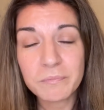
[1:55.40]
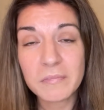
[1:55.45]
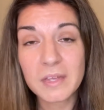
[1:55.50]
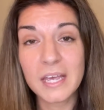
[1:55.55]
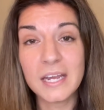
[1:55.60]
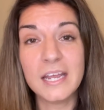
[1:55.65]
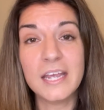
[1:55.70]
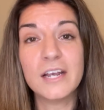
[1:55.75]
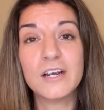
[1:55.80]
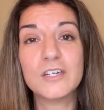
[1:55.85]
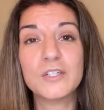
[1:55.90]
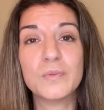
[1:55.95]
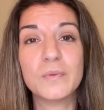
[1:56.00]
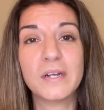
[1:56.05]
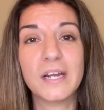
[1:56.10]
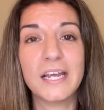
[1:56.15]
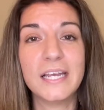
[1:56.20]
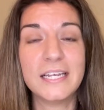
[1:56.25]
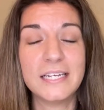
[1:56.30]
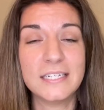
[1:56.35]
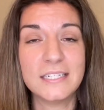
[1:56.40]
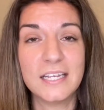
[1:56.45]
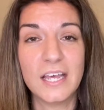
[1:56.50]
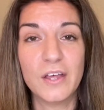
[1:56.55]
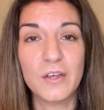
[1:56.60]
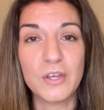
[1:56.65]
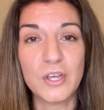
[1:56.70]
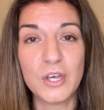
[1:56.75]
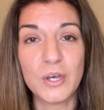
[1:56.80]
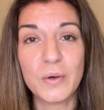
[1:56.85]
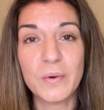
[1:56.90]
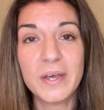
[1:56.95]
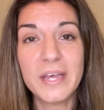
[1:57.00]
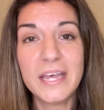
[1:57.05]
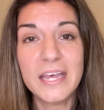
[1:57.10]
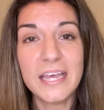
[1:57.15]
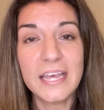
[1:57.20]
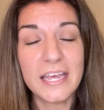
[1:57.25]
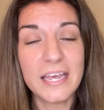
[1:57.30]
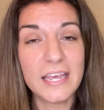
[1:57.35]
And here's what I can tell you
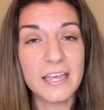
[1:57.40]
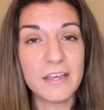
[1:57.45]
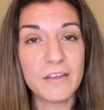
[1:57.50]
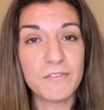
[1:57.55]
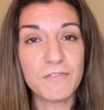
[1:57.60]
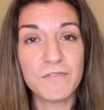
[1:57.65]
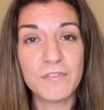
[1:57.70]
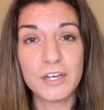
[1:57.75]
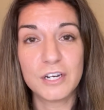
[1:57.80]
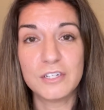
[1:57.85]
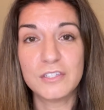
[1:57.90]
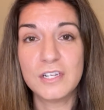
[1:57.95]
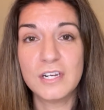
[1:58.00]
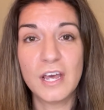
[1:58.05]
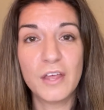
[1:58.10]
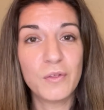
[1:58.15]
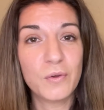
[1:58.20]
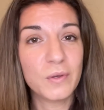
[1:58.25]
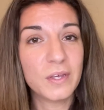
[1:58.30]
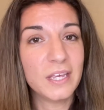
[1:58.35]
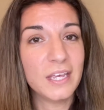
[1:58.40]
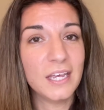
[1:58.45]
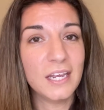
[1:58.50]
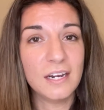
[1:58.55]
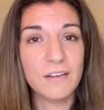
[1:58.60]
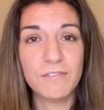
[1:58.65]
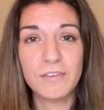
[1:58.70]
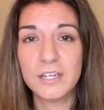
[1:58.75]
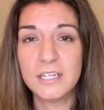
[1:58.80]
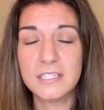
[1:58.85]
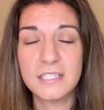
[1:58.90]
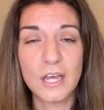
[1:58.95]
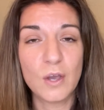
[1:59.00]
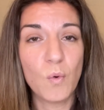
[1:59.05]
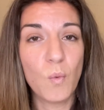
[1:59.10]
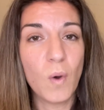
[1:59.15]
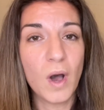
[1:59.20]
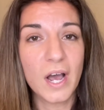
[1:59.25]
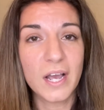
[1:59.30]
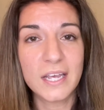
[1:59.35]
if there's another kid, if he's like
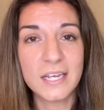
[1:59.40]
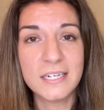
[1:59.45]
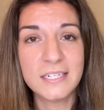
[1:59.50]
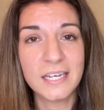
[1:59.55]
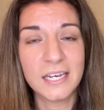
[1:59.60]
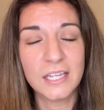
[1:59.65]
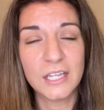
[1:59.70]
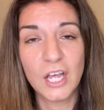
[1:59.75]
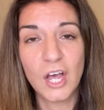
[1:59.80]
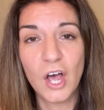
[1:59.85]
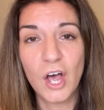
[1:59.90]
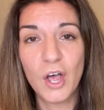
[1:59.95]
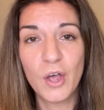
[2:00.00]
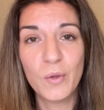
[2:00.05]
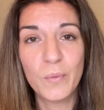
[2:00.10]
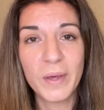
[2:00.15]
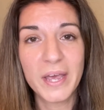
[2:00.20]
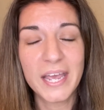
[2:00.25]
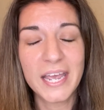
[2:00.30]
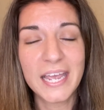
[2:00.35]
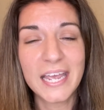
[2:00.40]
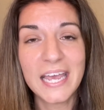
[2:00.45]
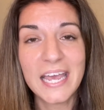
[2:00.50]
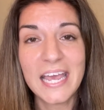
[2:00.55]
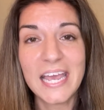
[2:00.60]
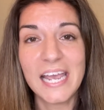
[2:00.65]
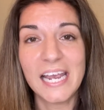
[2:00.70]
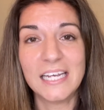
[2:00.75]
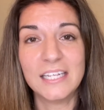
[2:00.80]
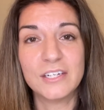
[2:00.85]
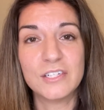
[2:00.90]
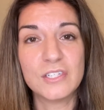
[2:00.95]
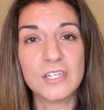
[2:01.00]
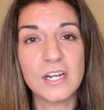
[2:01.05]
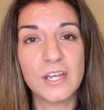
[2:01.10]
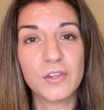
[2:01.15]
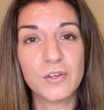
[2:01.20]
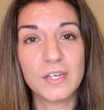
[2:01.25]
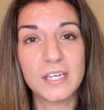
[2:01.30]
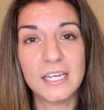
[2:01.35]
walking down the hallway and there's
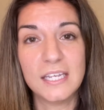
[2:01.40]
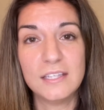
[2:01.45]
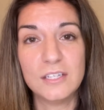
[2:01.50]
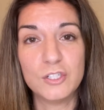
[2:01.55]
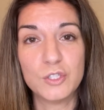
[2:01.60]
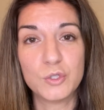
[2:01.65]
another kid that